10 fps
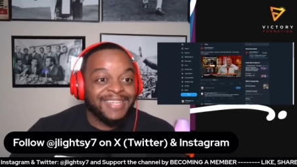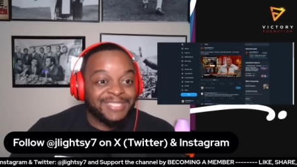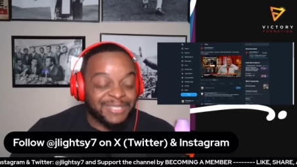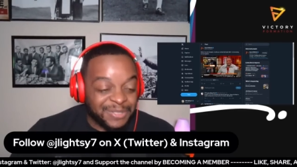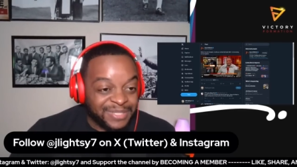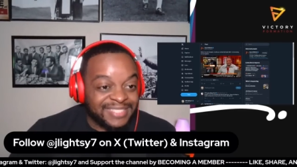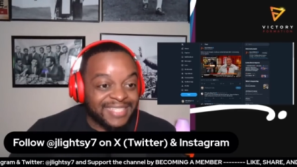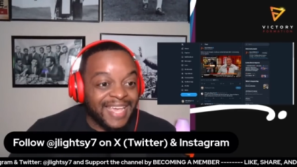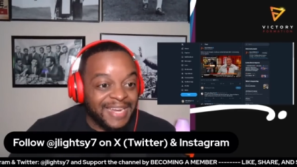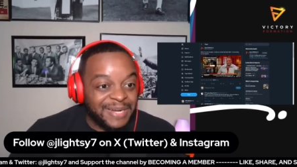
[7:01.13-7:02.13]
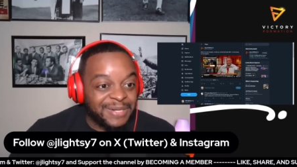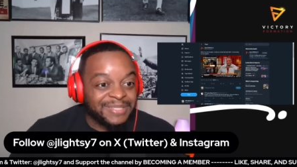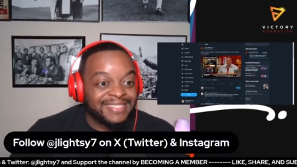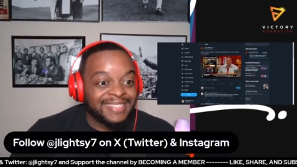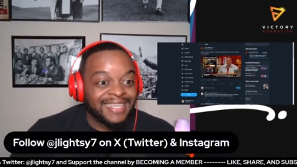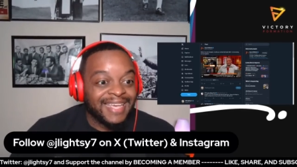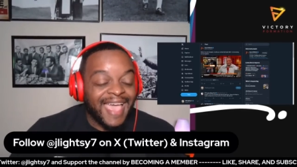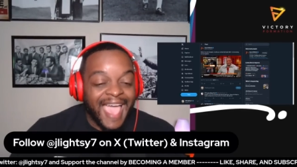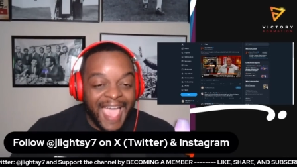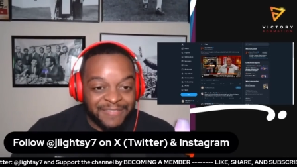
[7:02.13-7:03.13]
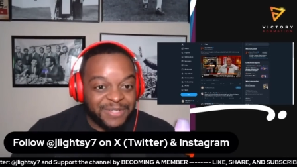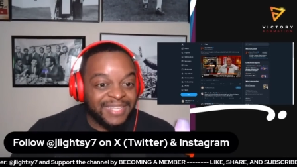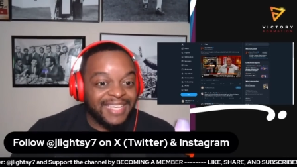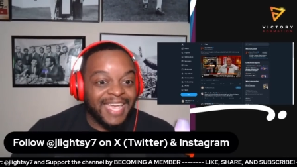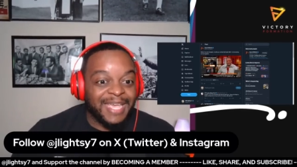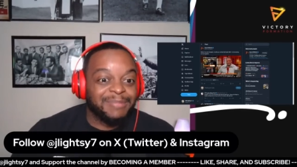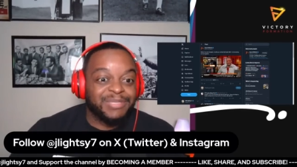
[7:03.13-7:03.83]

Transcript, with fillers: Shedeur Sanders after the game